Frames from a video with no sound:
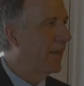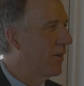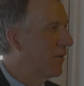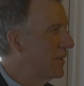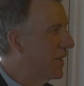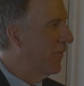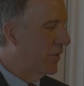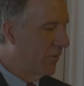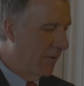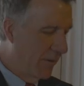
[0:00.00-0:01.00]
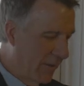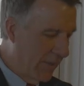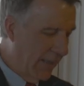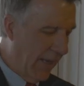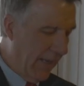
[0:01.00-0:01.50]
here as governor uh,
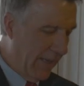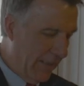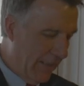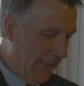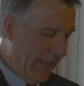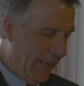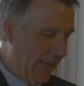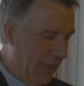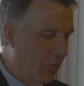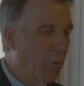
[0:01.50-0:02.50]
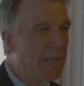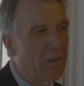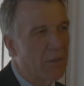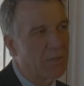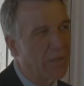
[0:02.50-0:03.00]
today. Uh, 20
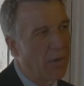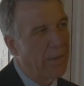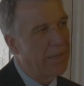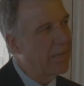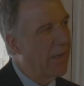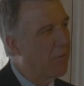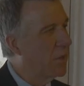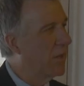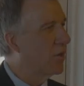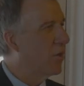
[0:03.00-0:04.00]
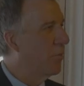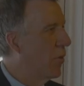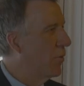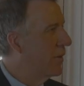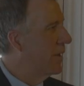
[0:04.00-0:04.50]
years ago, I didn't have a political
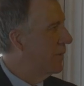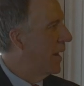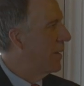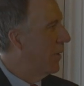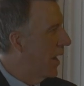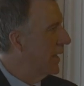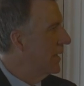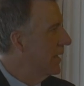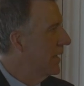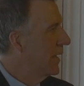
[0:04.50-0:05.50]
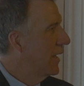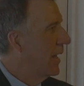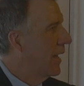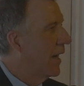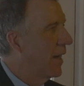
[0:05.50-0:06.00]
bone in my body.
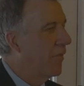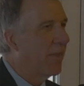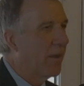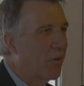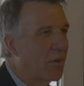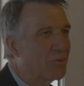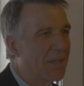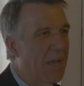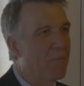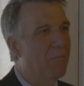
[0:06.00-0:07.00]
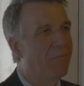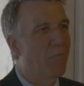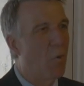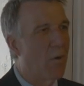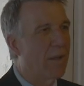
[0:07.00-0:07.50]
Uh, there are some
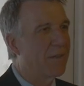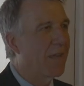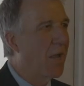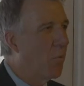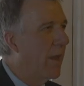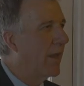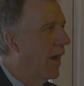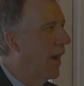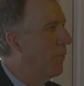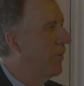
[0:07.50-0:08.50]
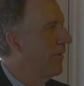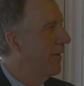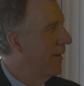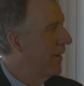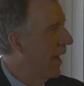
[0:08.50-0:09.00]
mornings I wake up
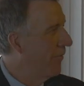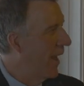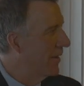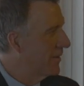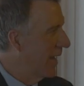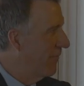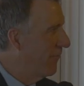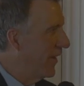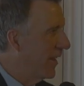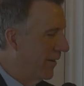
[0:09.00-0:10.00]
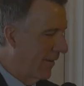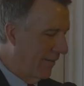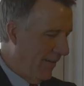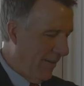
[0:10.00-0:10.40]
and have that same feeling.